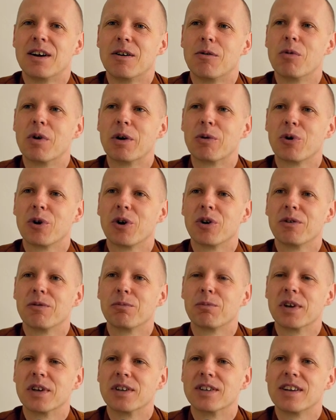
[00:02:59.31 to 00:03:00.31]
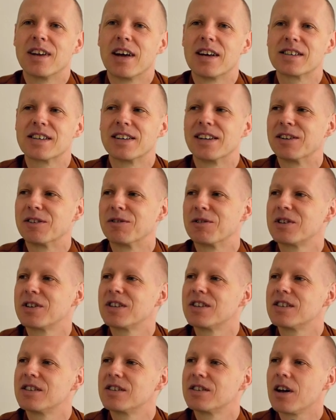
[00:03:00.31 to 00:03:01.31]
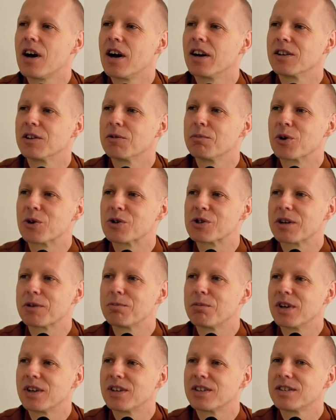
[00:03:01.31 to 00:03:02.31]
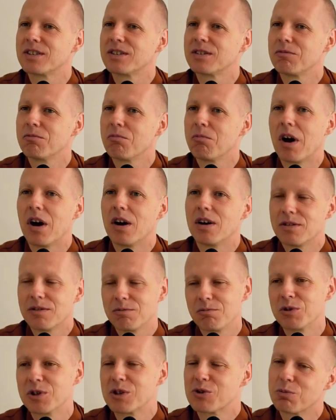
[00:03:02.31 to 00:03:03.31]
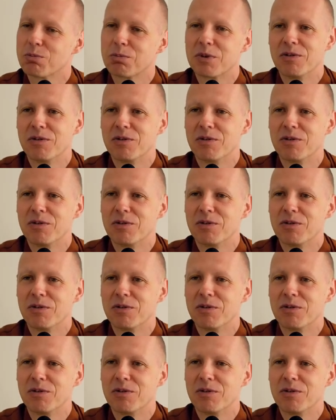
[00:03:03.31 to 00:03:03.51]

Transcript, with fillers: We were a bit hesitant starting the project, but wow, we should